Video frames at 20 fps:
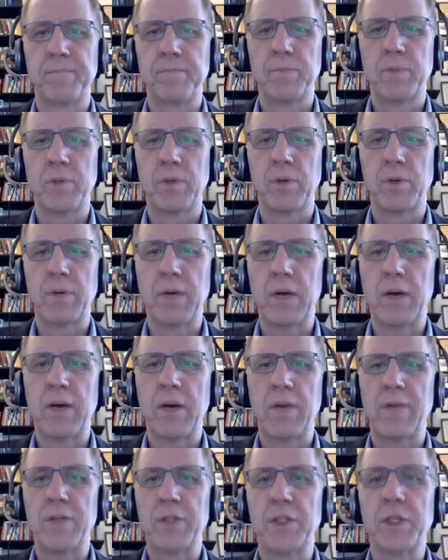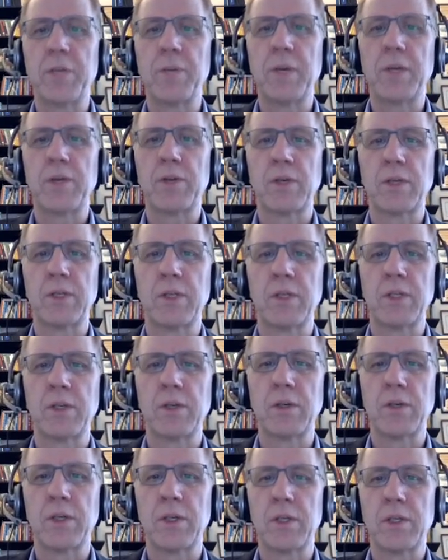So now I have a geometric
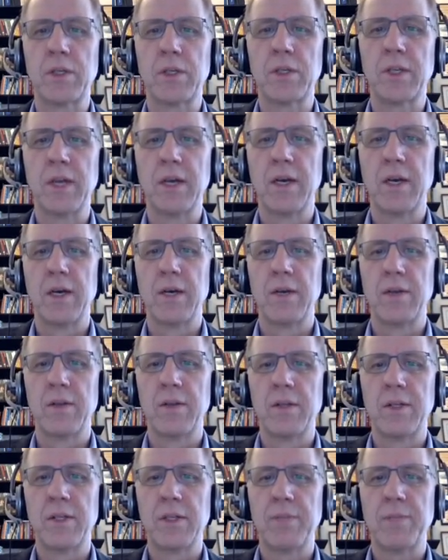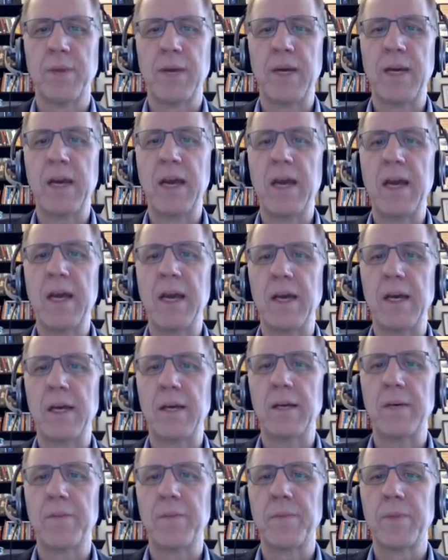series. This is my
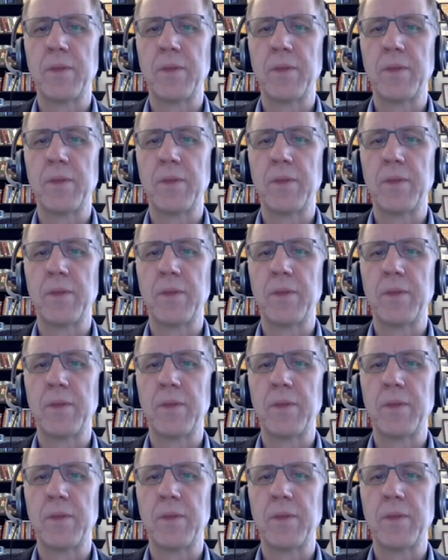a.